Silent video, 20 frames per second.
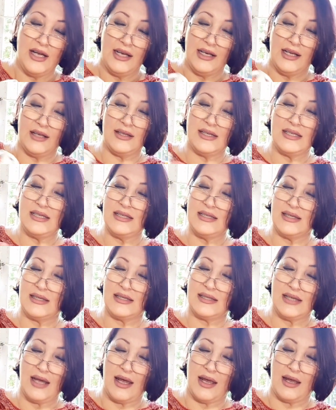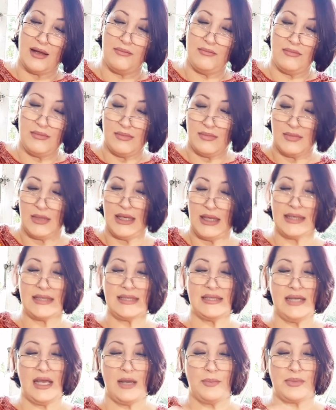Now this is the same,
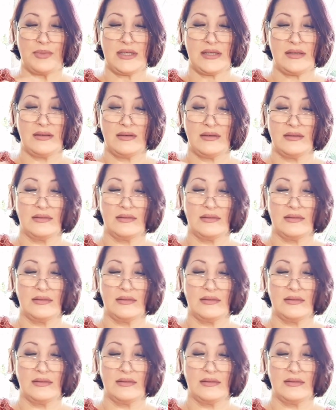except